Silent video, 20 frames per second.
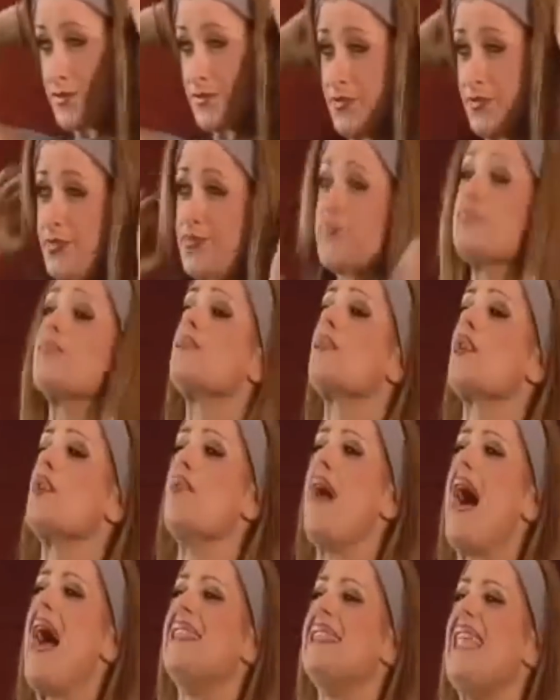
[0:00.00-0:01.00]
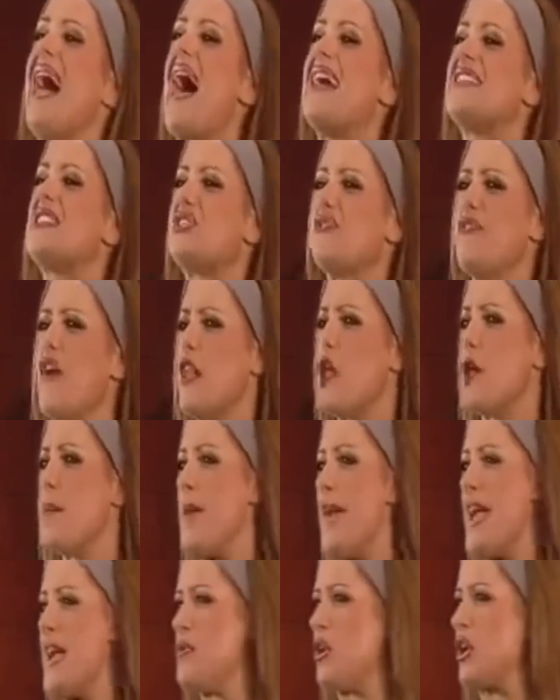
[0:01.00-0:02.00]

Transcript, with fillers: as Mark Owen, Howard Donald, and